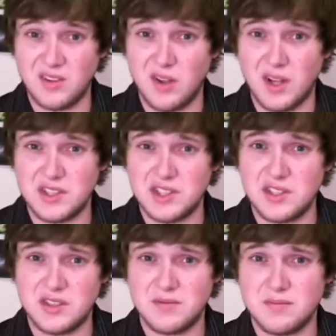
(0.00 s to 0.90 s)

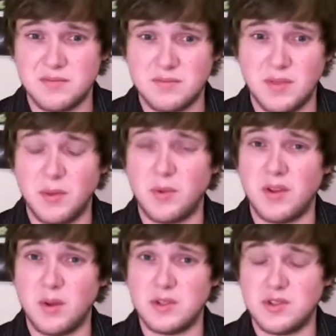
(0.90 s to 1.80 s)
launch maybe with
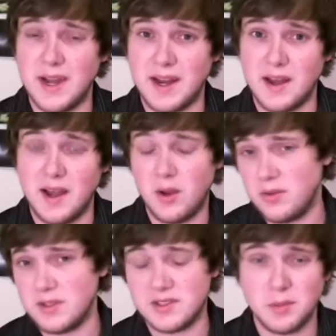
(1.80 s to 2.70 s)
another Dragon Eye
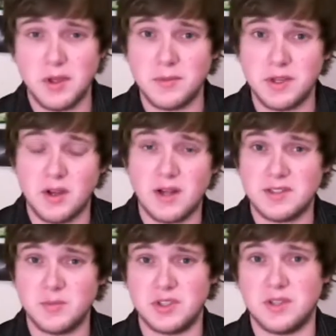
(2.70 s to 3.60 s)
on this upcoming
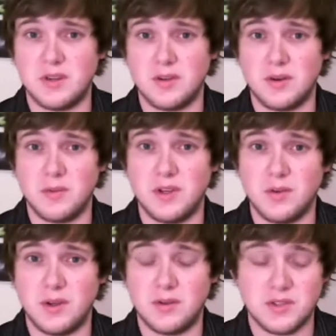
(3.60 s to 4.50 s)
COTS mission that they're going to be
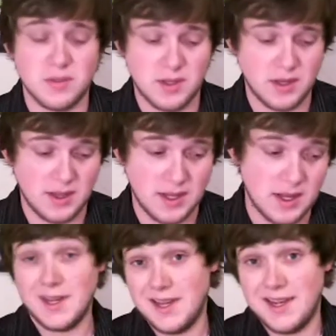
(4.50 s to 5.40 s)
doing or something like
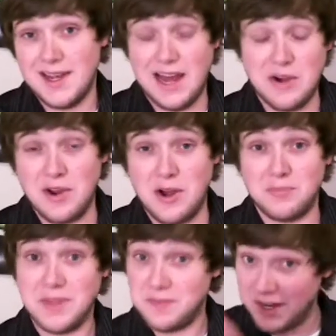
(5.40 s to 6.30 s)
that. I don't know.
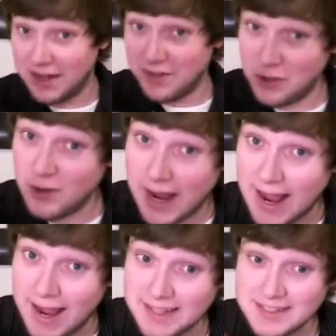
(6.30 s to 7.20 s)
If any of you
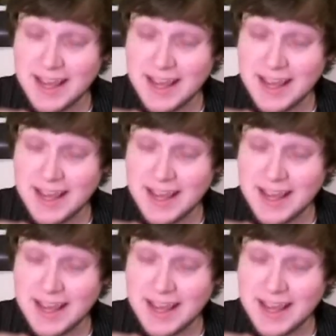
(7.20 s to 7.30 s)
guys